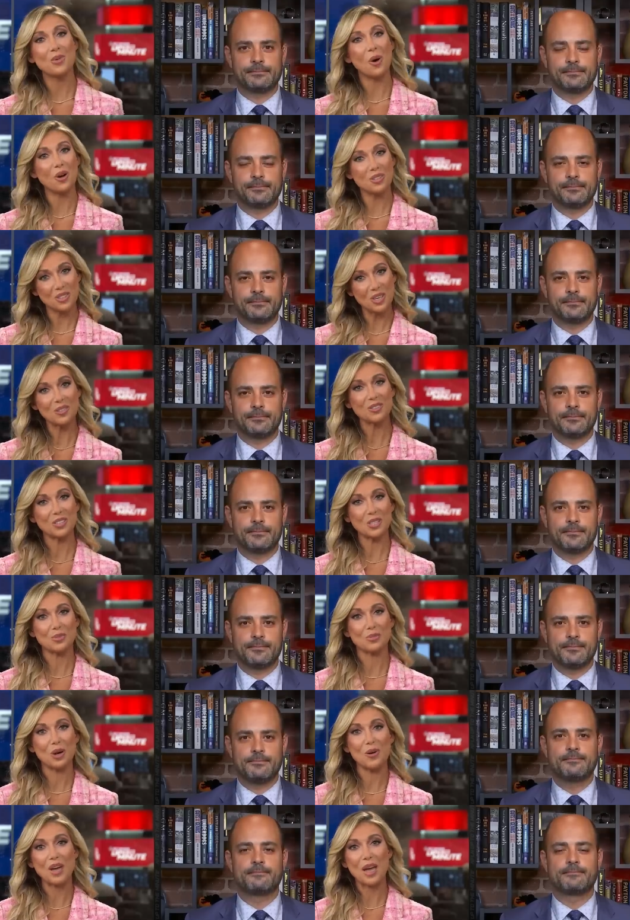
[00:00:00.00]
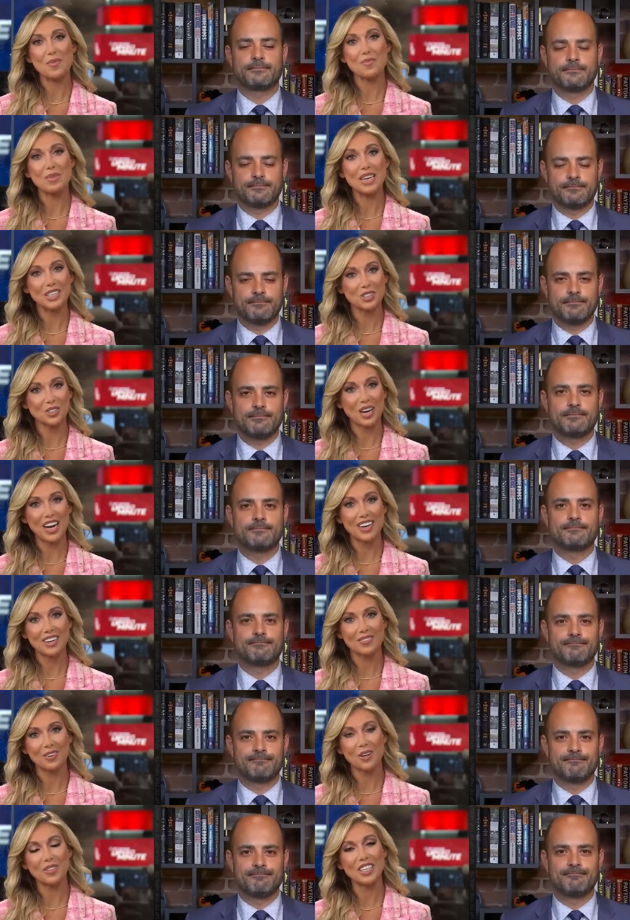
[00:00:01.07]
Speaker 1: also just broke a big trade
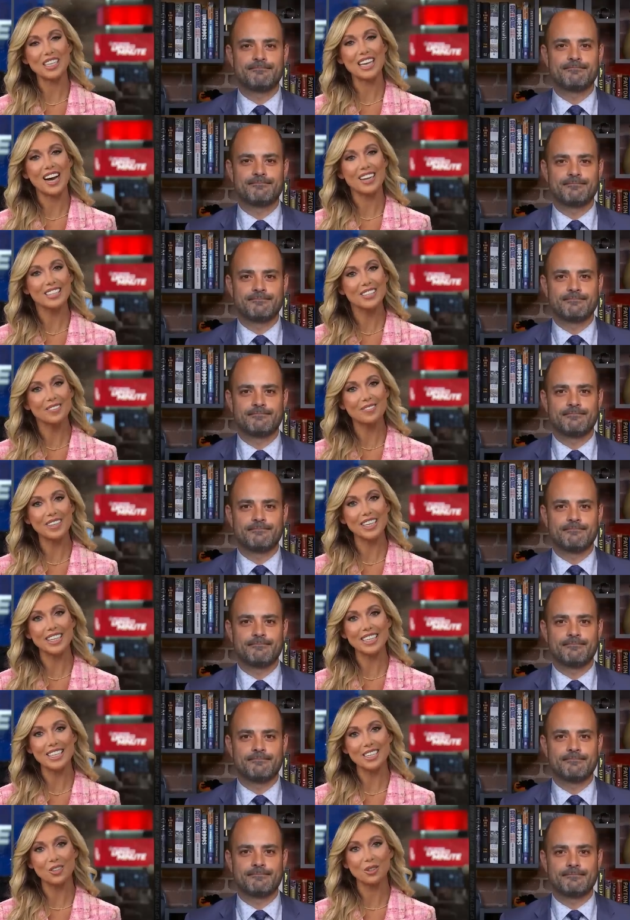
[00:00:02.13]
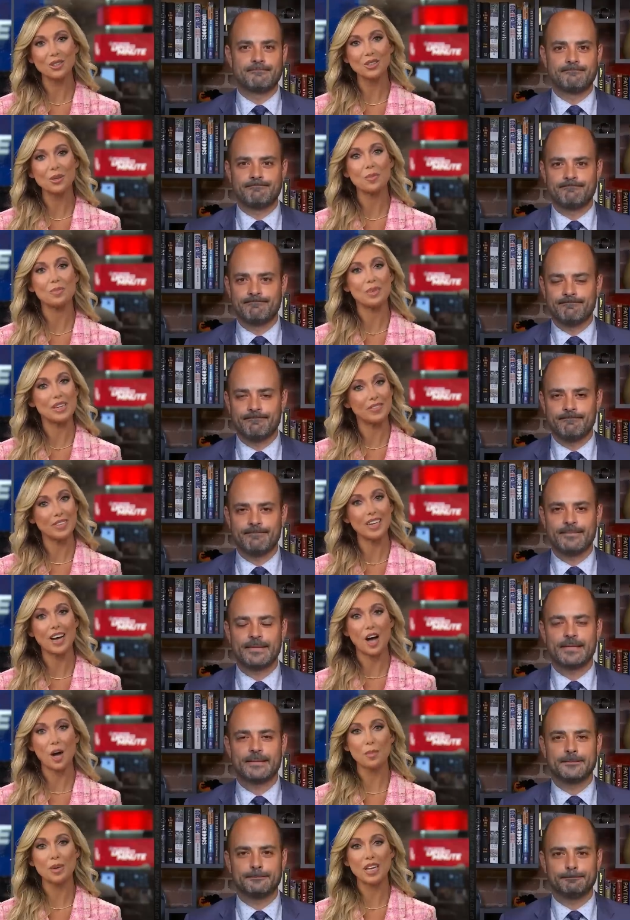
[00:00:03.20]
involving the undefeated Eagles, beefing
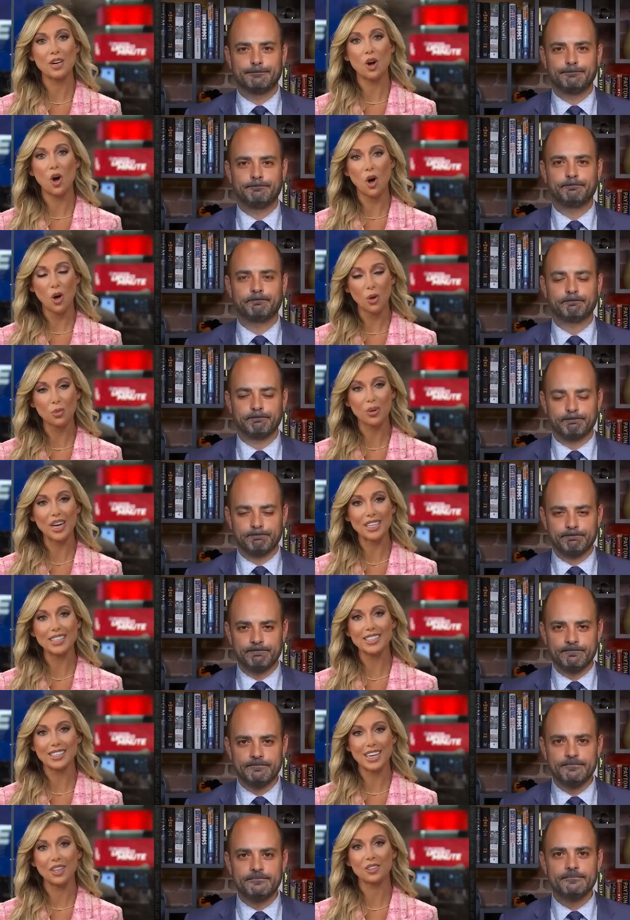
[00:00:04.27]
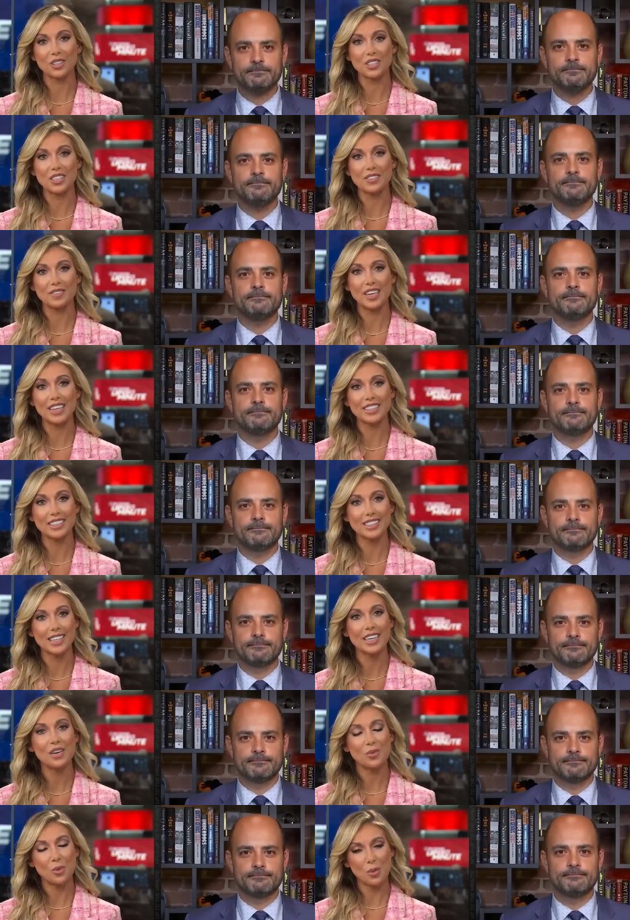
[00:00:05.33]
up an already stellar defense.
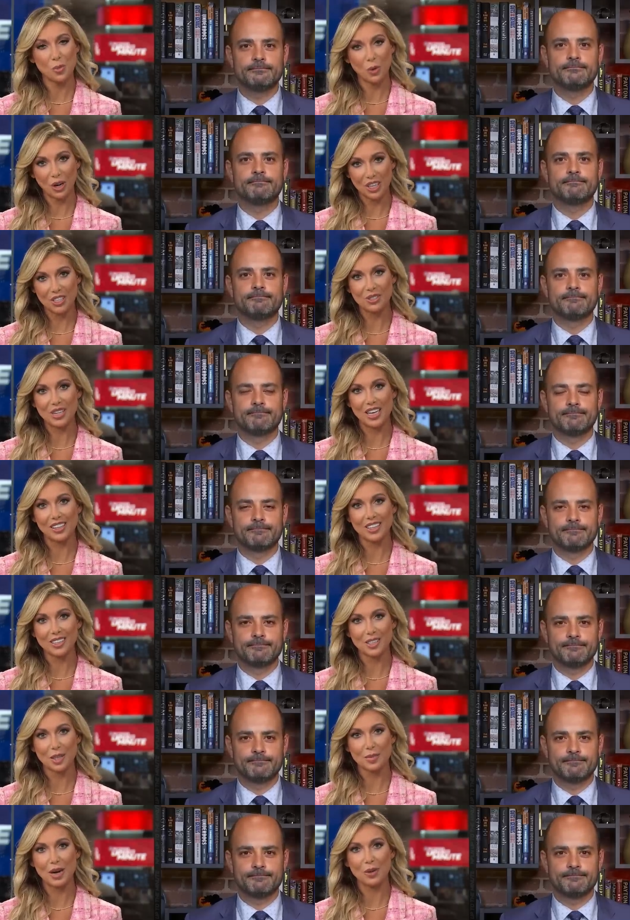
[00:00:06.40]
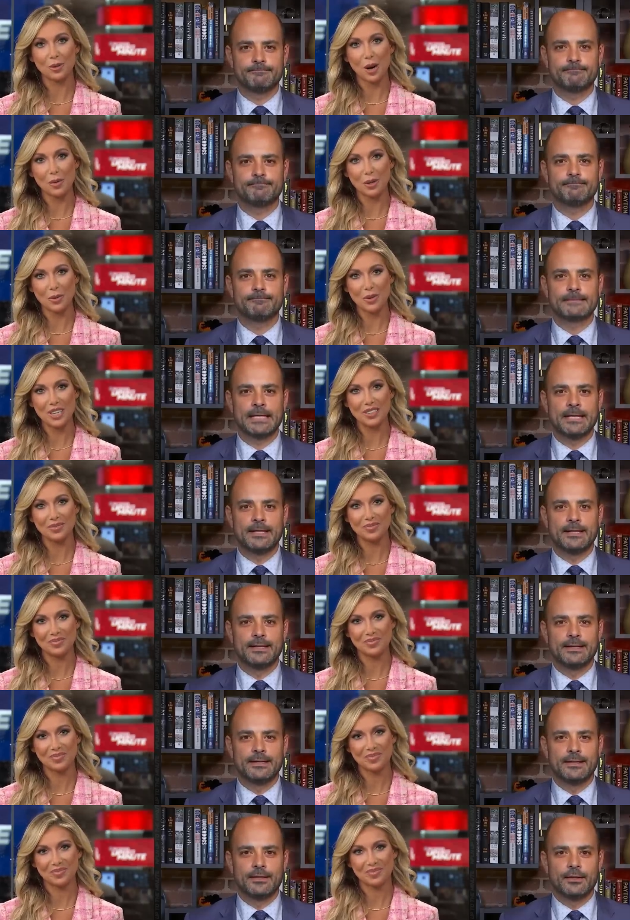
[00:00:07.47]
What more can you tell us about Robert Quinn?
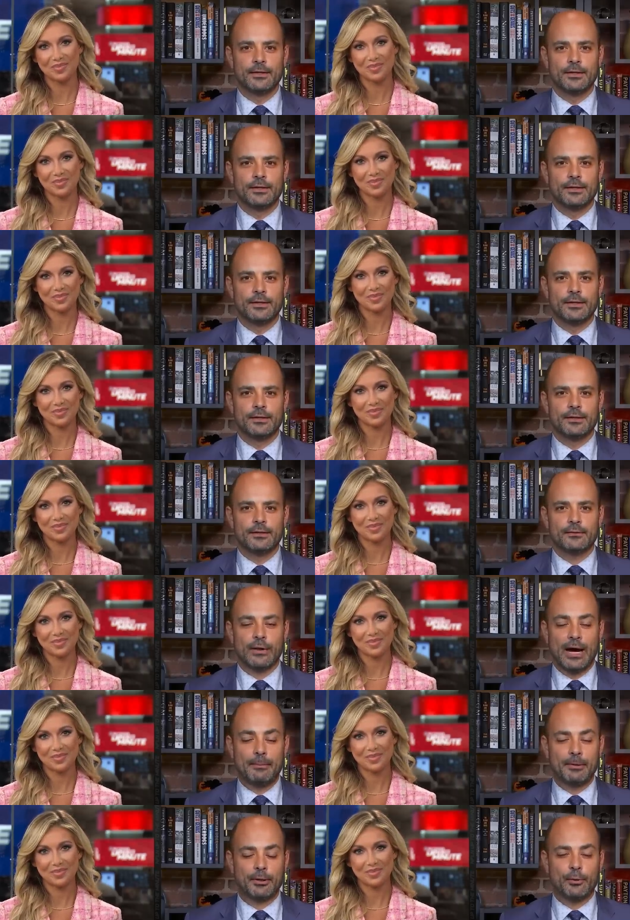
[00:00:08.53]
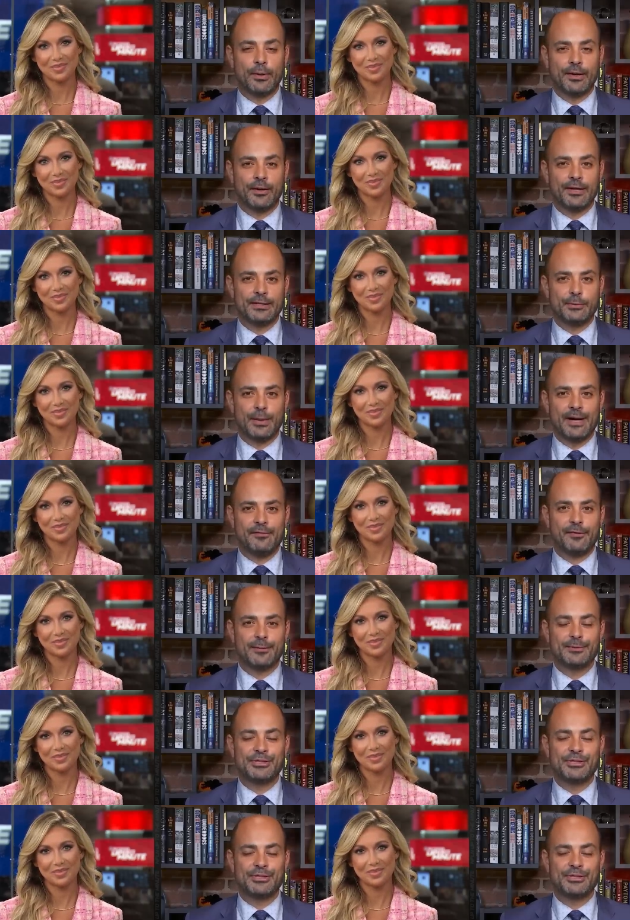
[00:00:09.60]
Speaker 2: Robert Quinn on his way from